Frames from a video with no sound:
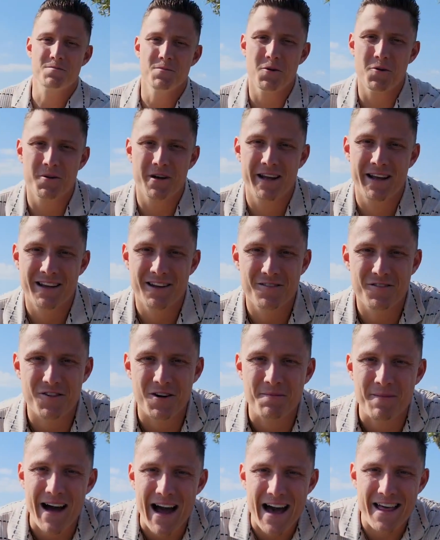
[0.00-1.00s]
morning
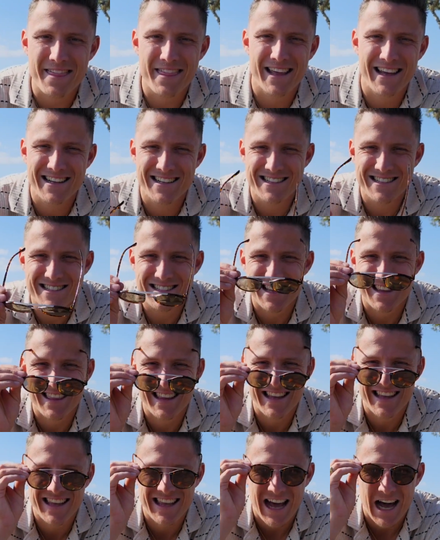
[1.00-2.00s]
from Athens,
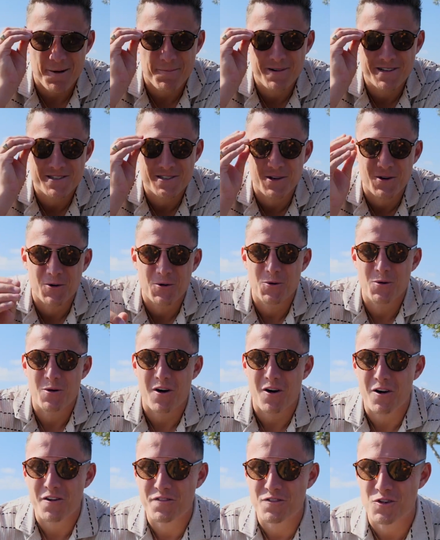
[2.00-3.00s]
the capital
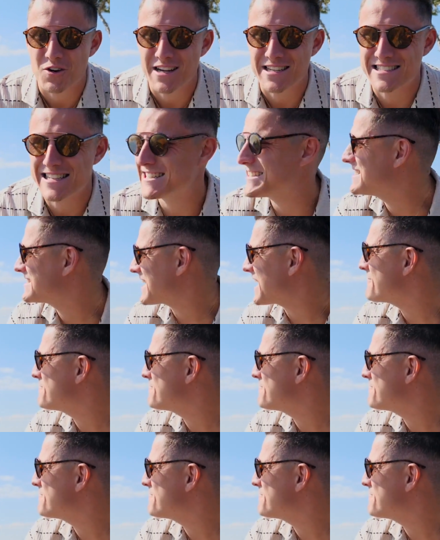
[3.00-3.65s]
of Greece. It is a